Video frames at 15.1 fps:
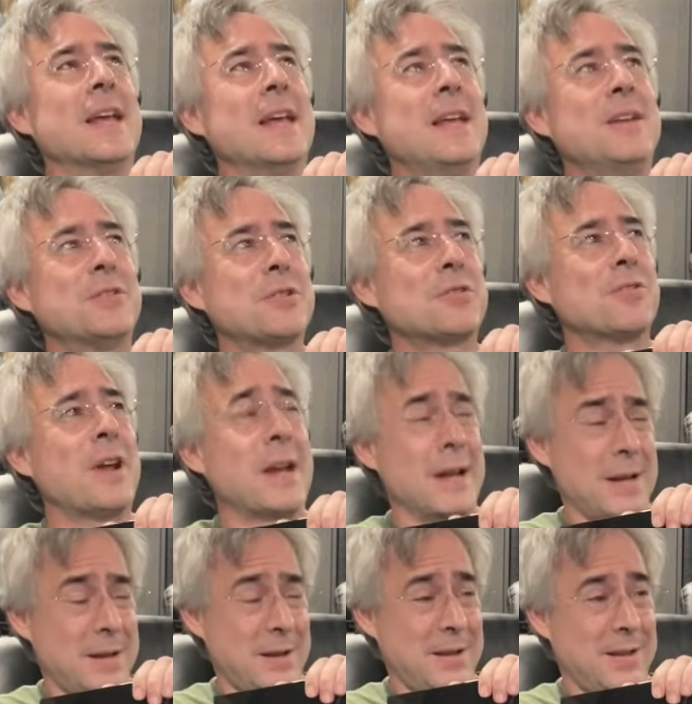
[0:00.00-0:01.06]

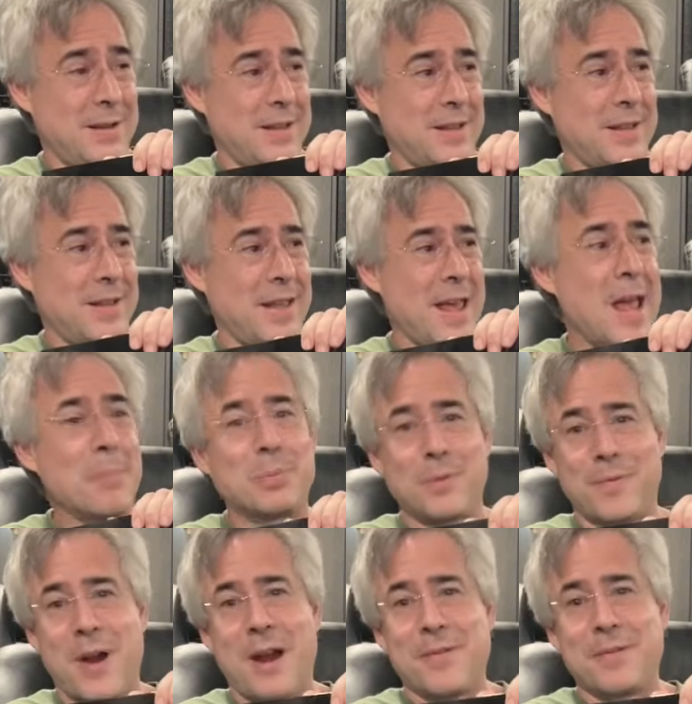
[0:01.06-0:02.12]
integrated
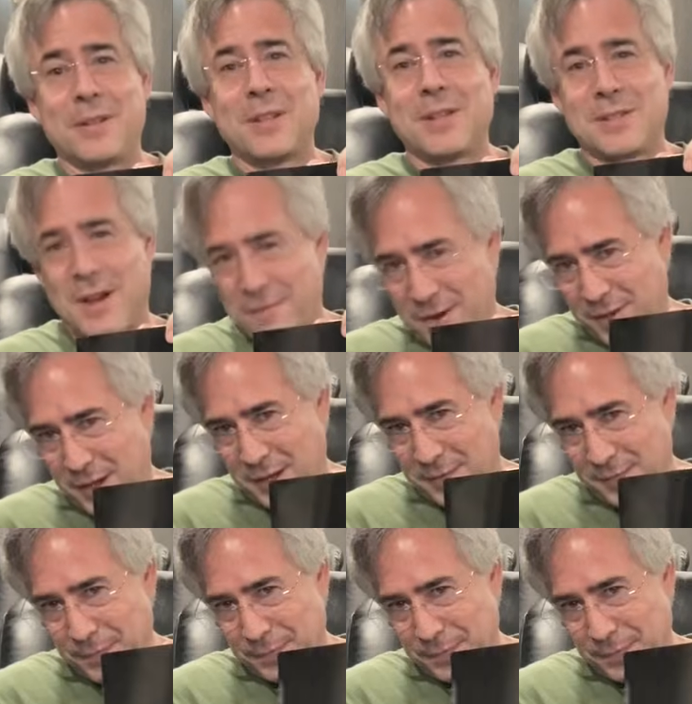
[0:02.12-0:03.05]
amplifier that does everything.